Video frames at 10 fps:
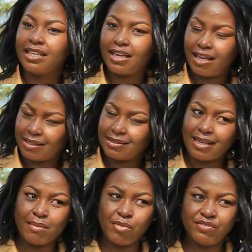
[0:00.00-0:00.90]
Yes,
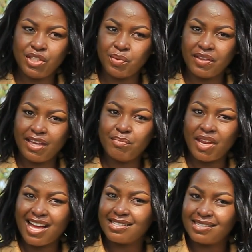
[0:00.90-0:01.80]
I moved in with him
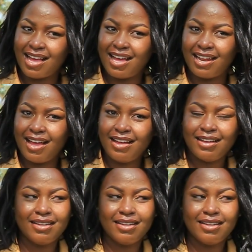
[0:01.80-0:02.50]
Nazara.